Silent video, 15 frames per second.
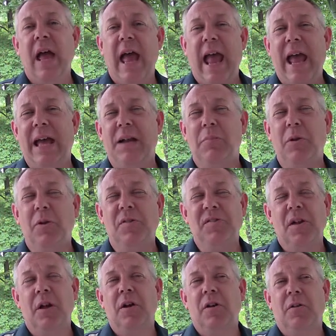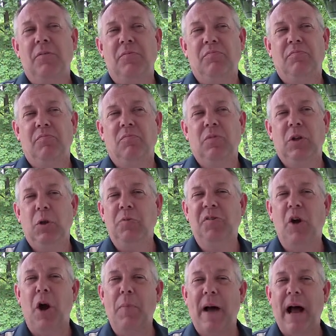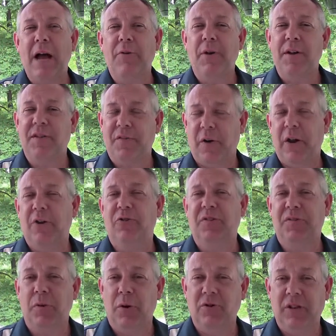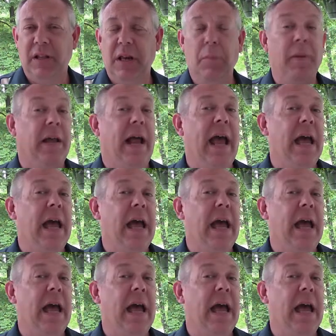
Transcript: Animals use carbohydrates for energy storage a little bit.